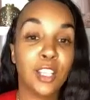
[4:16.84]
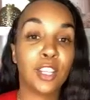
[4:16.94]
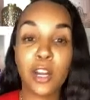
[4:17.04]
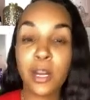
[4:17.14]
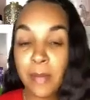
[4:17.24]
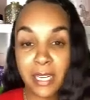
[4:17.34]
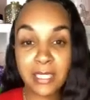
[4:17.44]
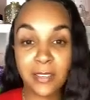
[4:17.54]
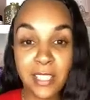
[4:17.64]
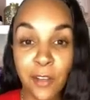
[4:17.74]
30
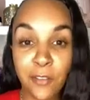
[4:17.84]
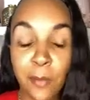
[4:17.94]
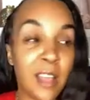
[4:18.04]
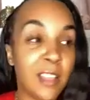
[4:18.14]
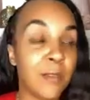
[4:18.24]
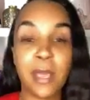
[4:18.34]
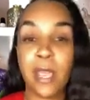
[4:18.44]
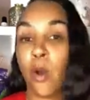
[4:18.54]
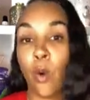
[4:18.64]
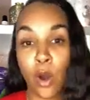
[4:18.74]
minutes of self-development
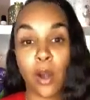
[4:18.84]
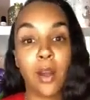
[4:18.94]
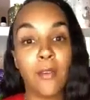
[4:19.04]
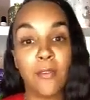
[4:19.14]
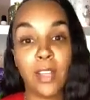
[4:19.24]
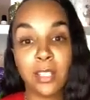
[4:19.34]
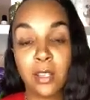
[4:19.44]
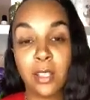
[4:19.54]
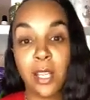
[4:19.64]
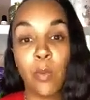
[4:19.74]
or
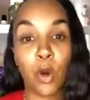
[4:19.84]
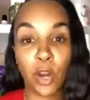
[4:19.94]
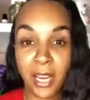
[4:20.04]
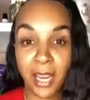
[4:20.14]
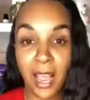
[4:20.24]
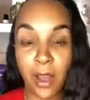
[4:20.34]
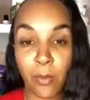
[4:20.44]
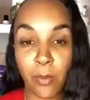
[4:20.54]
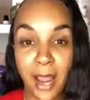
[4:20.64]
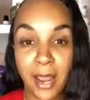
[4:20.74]
physically working
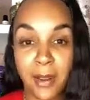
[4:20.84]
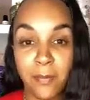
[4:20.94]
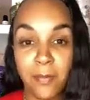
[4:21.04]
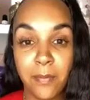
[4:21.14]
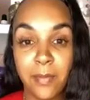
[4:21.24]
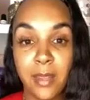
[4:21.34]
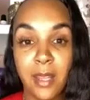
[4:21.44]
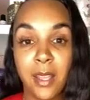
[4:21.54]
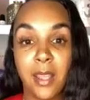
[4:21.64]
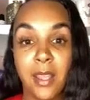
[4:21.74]
out, right?
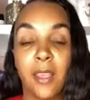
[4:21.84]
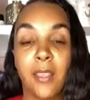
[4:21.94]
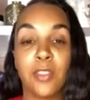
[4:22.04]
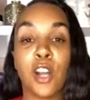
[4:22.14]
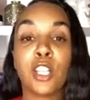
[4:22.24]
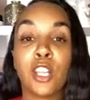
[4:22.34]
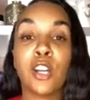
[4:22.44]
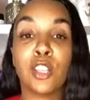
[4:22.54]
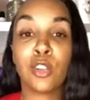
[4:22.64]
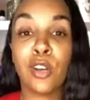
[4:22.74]

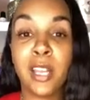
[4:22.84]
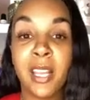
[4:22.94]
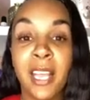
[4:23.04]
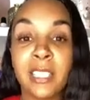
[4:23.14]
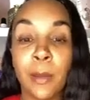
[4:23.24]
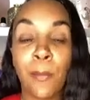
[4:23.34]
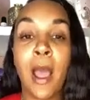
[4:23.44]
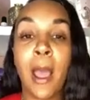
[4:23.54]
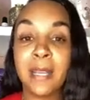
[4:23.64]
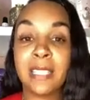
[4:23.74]
3033 is a
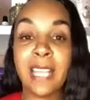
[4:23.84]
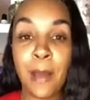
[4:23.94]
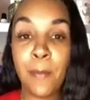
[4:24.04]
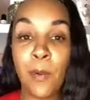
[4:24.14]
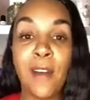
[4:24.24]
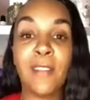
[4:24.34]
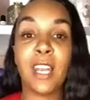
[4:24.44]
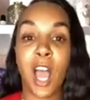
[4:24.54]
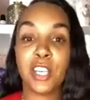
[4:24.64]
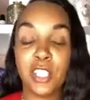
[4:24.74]
prime example of
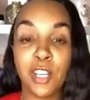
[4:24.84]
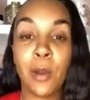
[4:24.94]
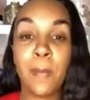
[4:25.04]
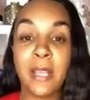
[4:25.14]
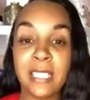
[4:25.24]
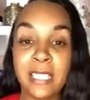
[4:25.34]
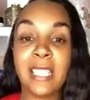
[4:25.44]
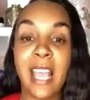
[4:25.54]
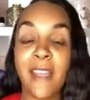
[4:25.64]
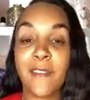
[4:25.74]
launching your business
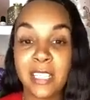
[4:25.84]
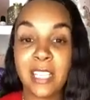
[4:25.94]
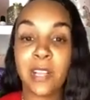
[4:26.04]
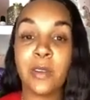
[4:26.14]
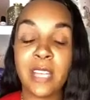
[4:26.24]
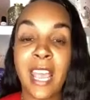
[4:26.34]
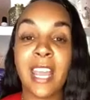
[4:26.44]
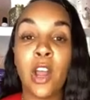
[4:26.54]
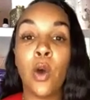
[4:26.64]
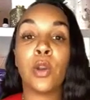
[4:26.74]
every single day
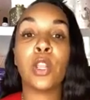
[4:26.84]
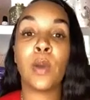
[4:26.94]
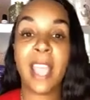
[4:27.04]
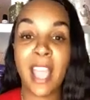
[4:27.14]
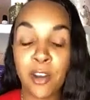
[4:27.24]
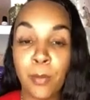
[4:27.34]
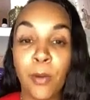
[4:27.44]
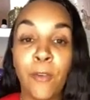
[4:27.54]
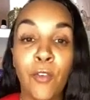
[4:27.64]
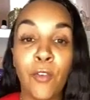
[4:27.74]
and holding you
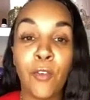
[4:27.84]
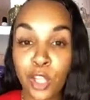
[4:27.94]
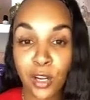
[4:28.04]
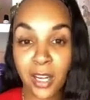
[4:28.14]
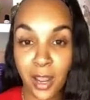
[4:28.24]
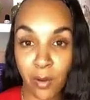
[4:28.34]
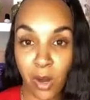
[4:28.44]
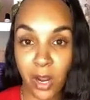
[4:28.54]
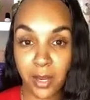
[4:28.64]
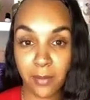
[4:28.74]
accountable for a
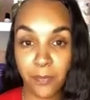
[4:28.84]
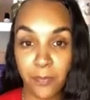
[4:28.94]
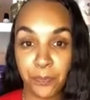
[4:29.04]
30-day run.